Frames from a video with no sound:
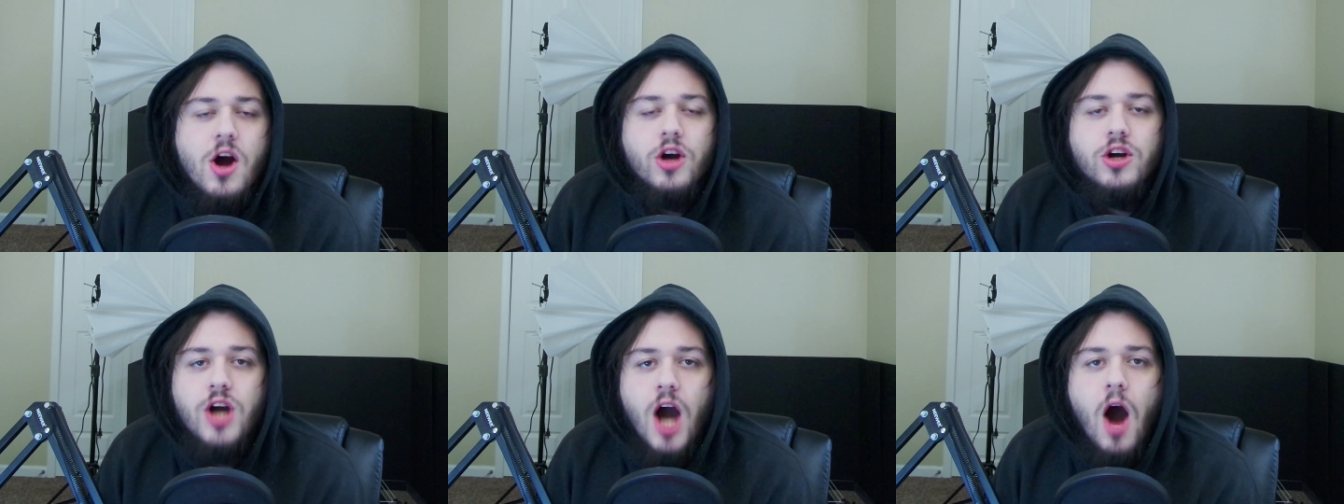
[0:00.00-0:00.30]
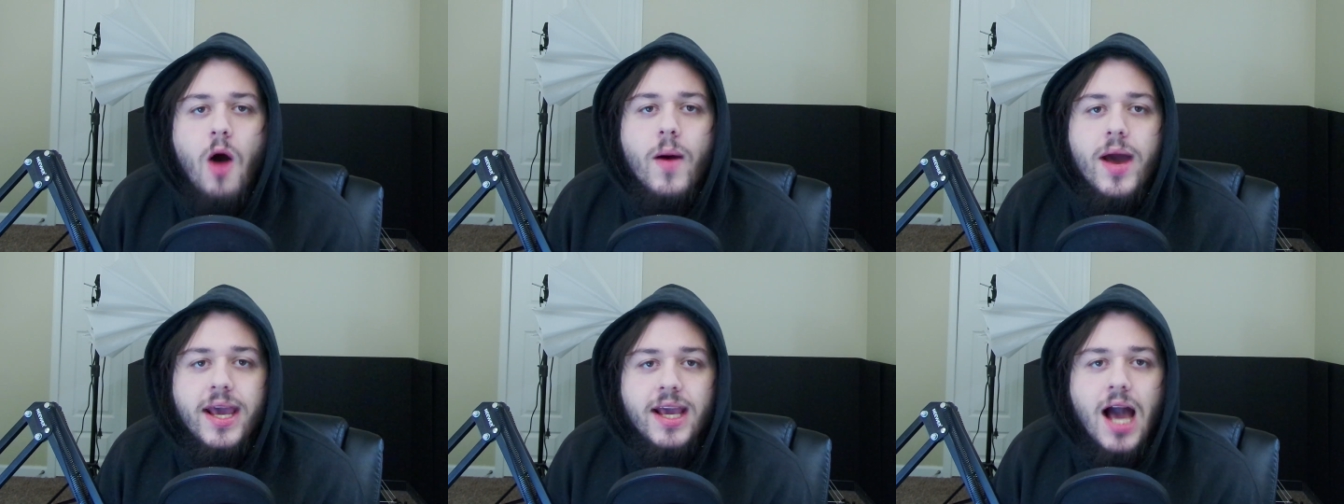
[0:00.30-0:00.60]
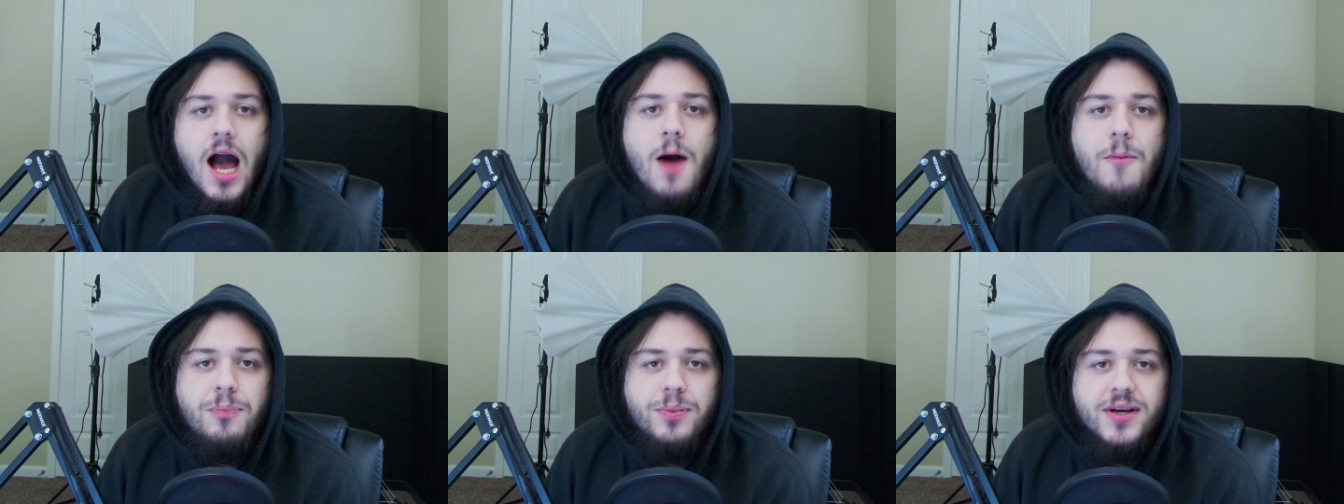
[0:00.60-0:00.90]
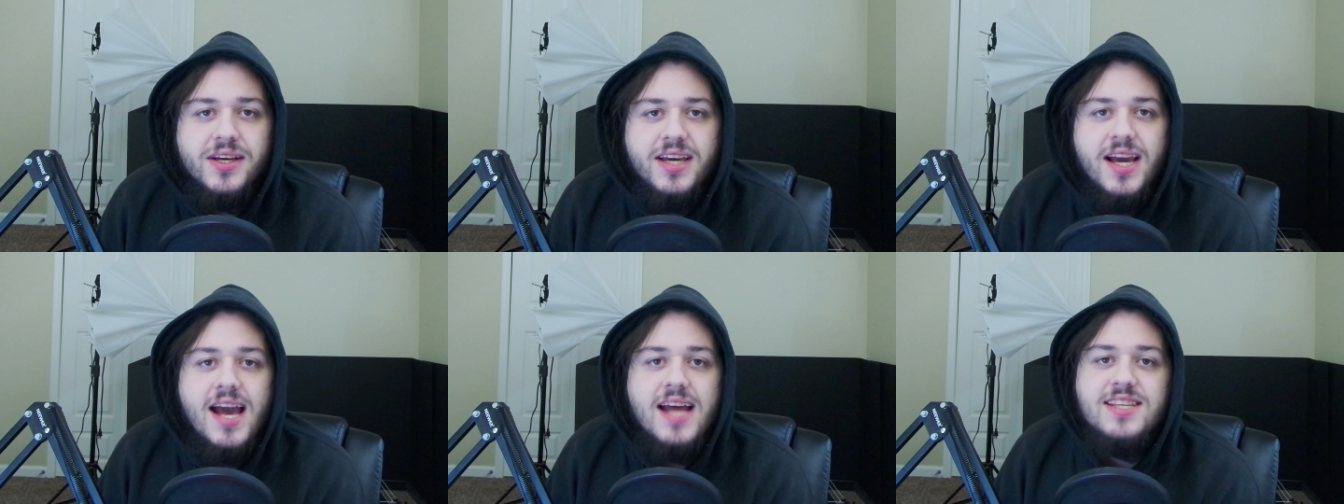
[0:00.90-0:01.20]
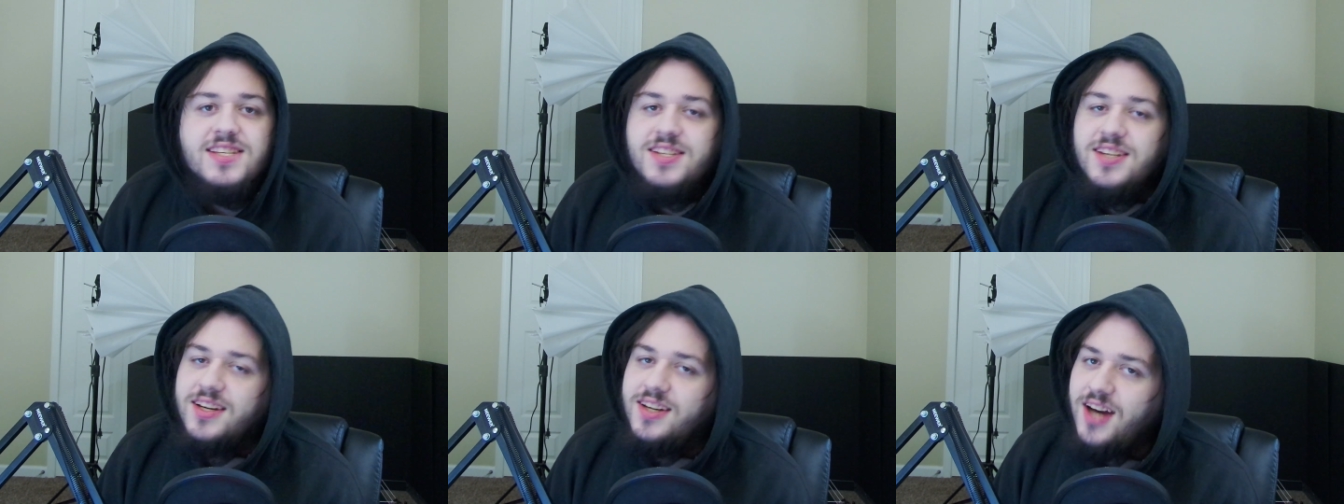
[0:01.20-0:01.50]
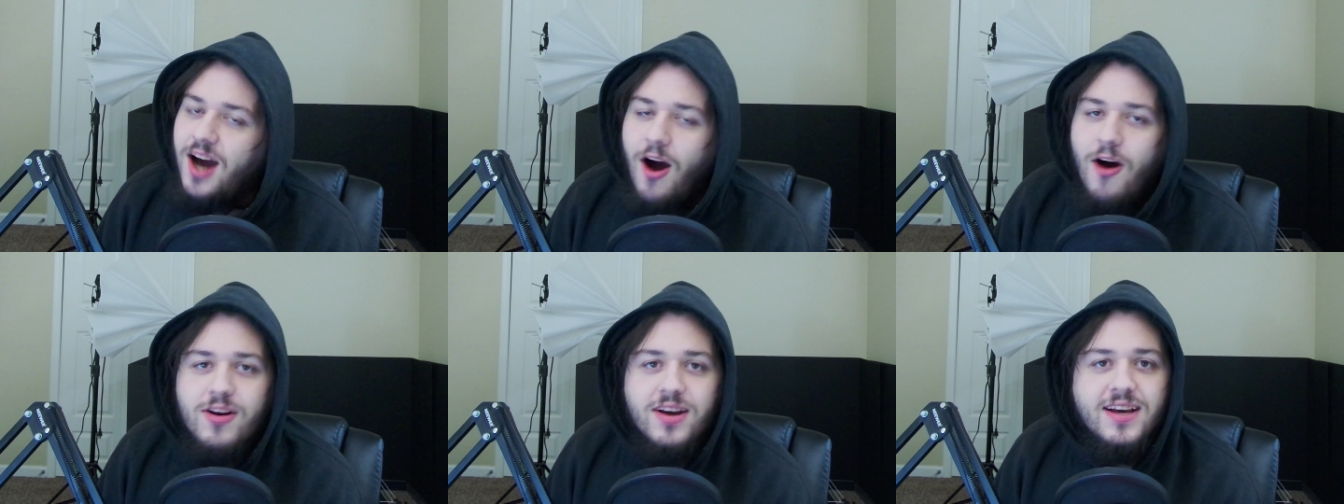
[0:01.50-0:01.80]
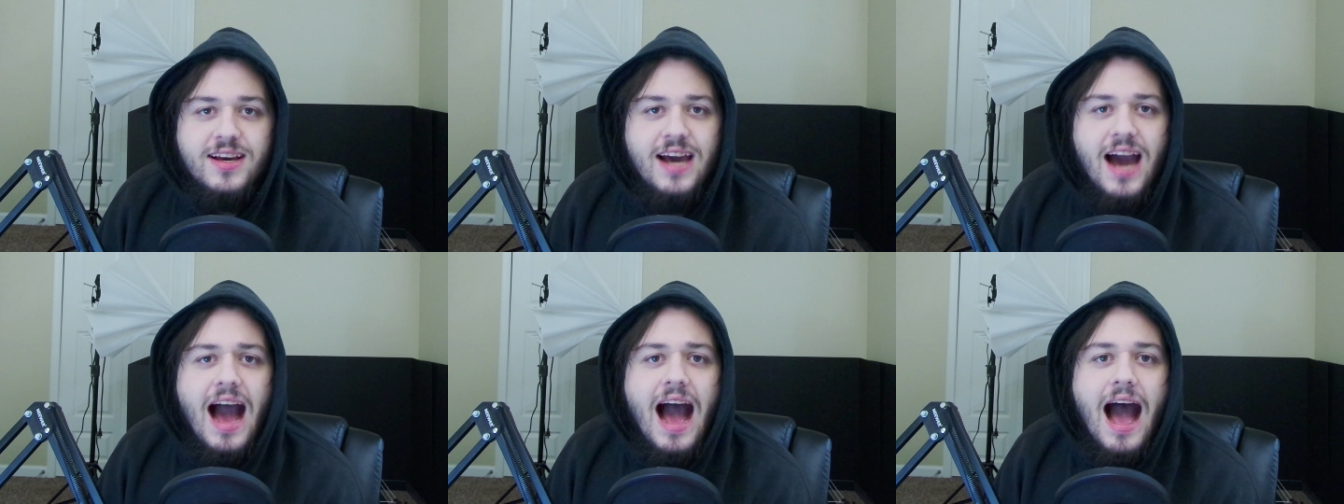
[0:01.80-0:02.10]
going up against Dakota
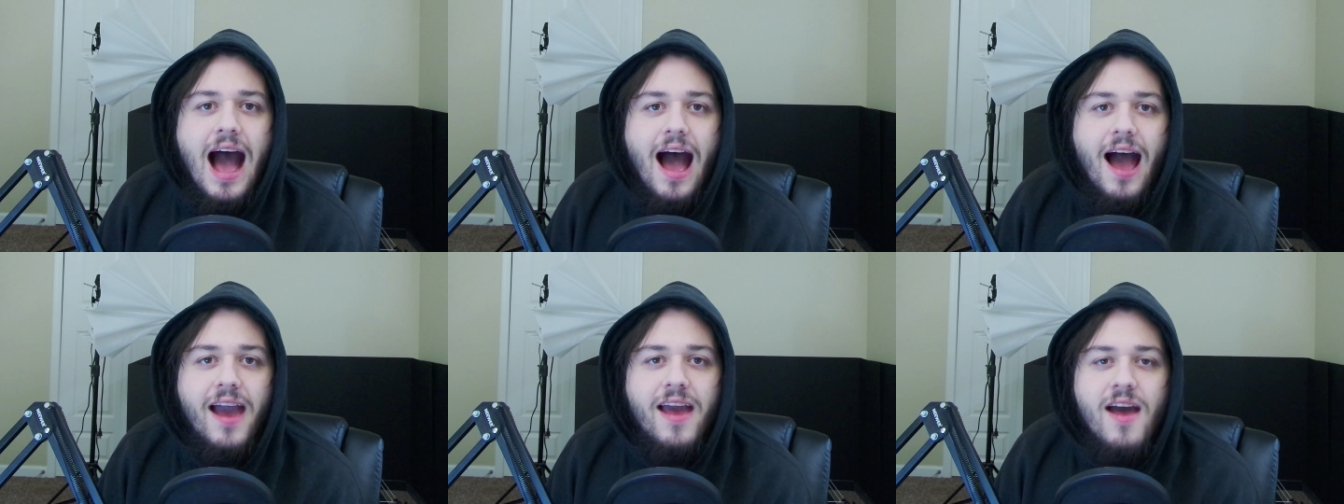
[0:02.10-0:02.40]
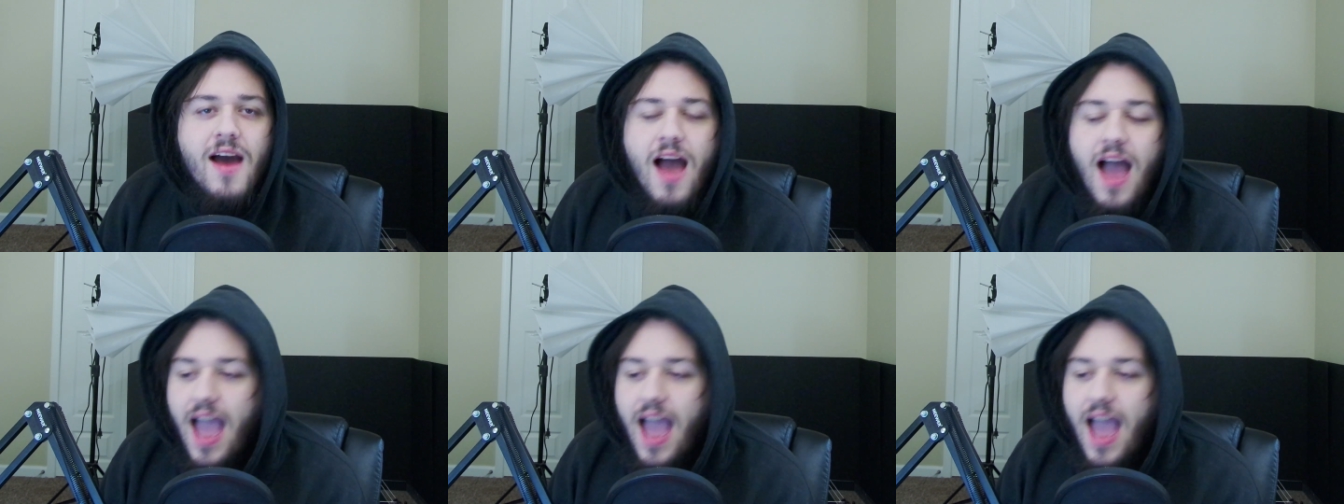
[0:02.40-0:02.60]
Kai